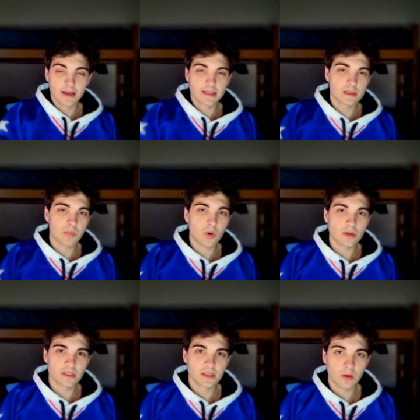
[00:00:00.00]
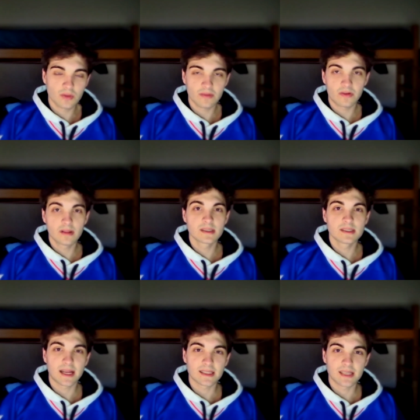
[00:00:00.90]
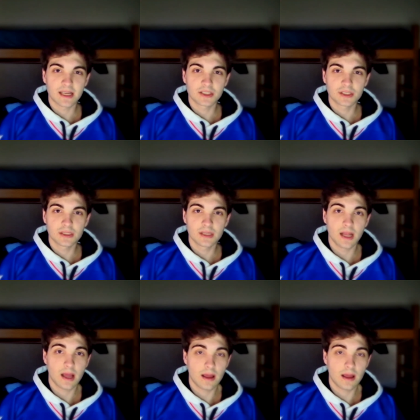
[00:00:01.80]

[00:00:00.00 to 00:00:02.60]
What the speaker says: It's important to note that for this next section,